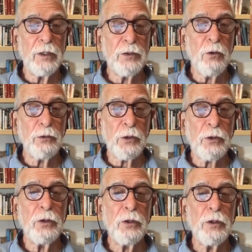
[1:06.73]
it's called The
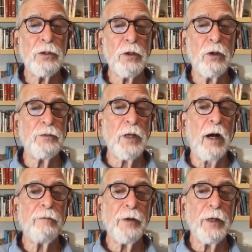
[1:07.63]
Curse of the
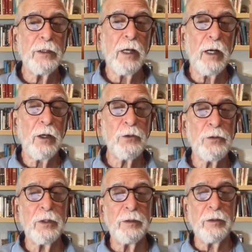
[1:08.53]
African
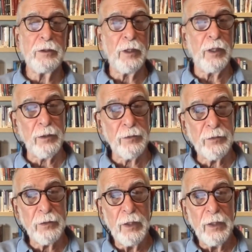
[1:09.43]
House
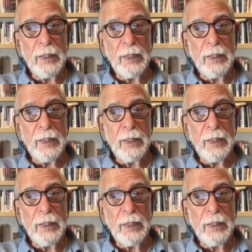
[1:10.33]
Details.